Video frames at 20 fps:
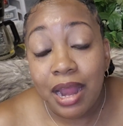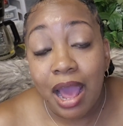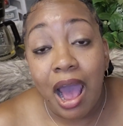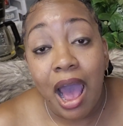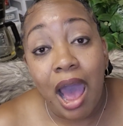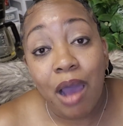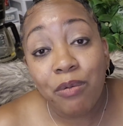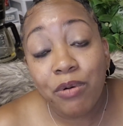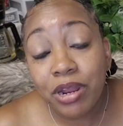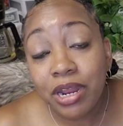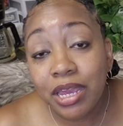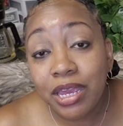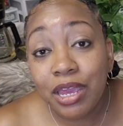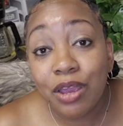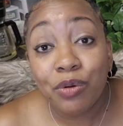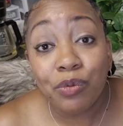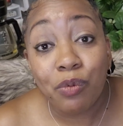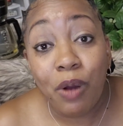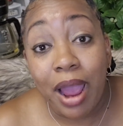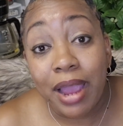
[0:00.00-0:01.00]
Now, I want to
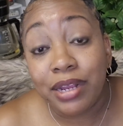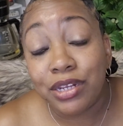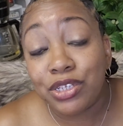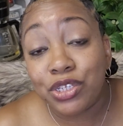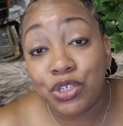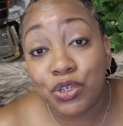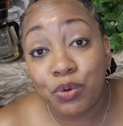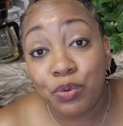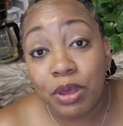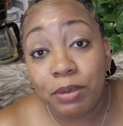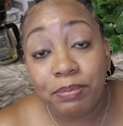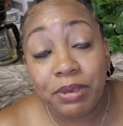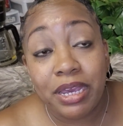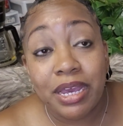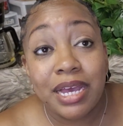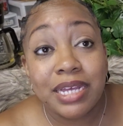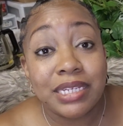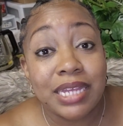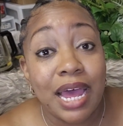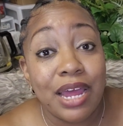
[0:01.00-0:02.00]
get right to it
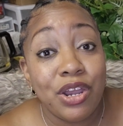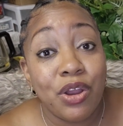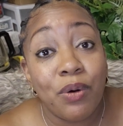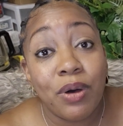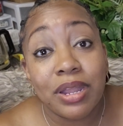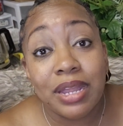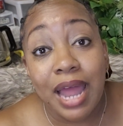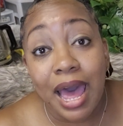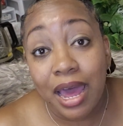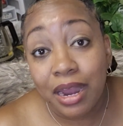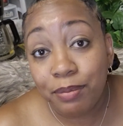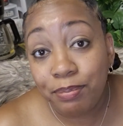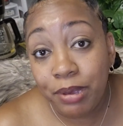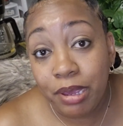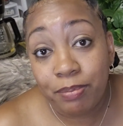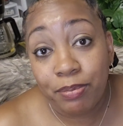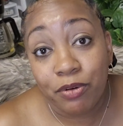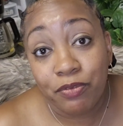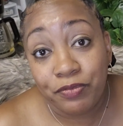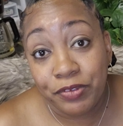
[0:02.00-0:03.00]
because I know a lot
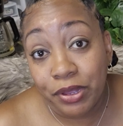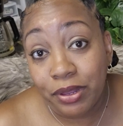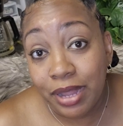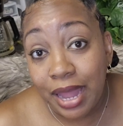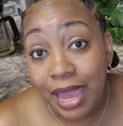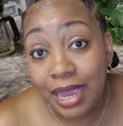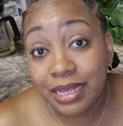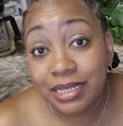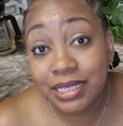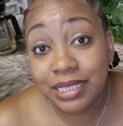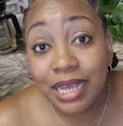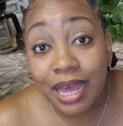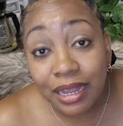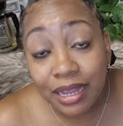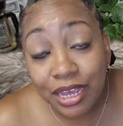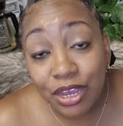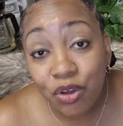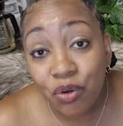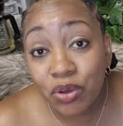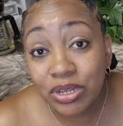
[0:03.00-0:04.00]
of people feel like
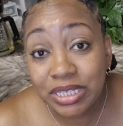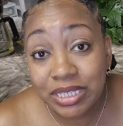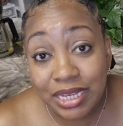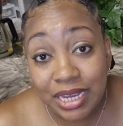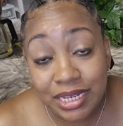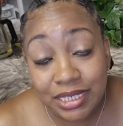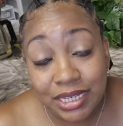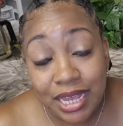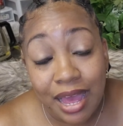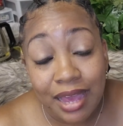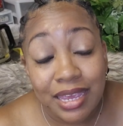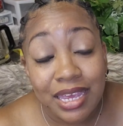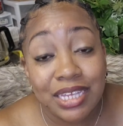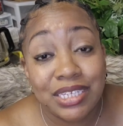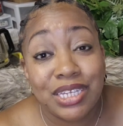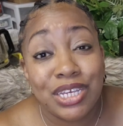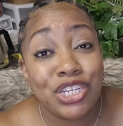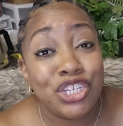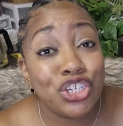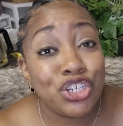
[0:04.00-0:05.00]
selling on TikTok
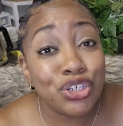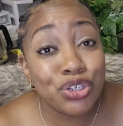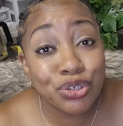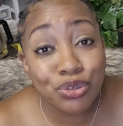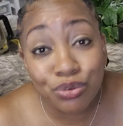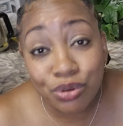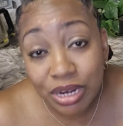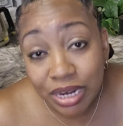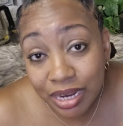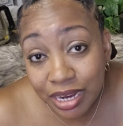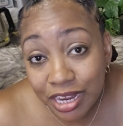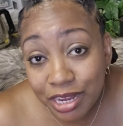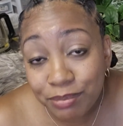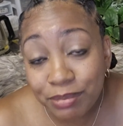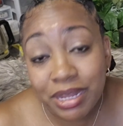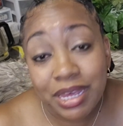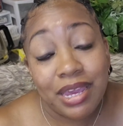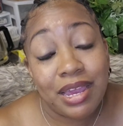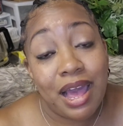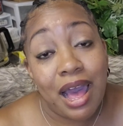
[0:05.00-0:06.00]
is
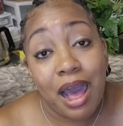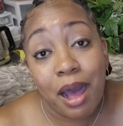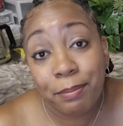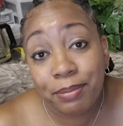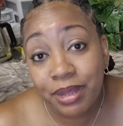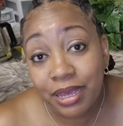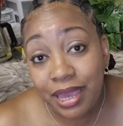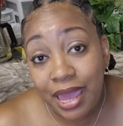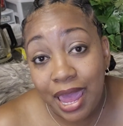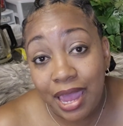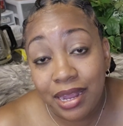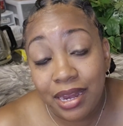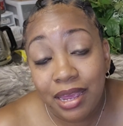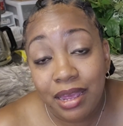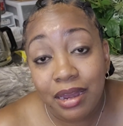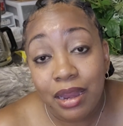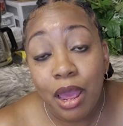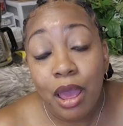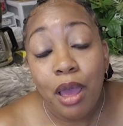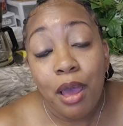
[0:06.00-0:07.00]
extremely
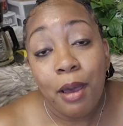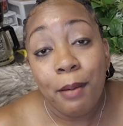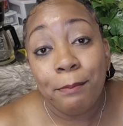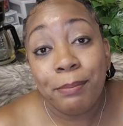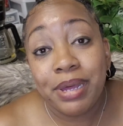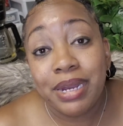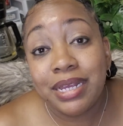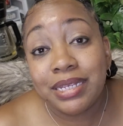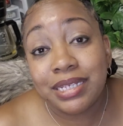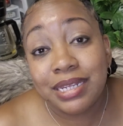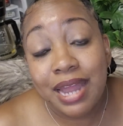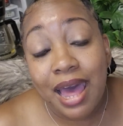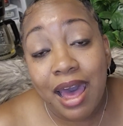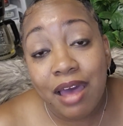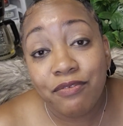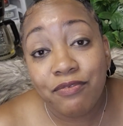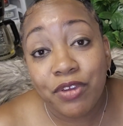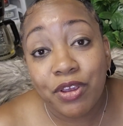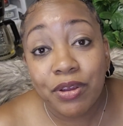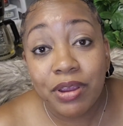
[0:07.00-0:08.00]
complicated, but it's
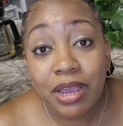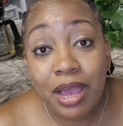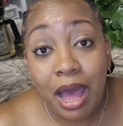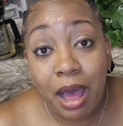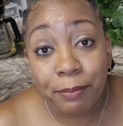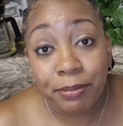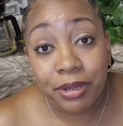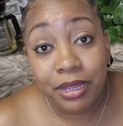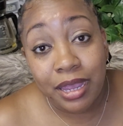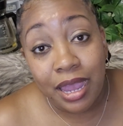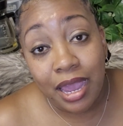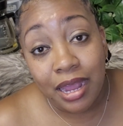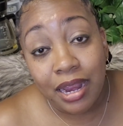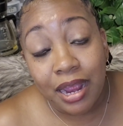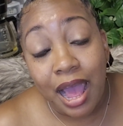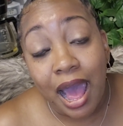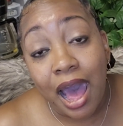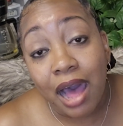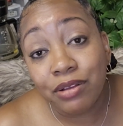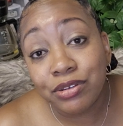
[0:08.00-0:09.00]
not very complicated.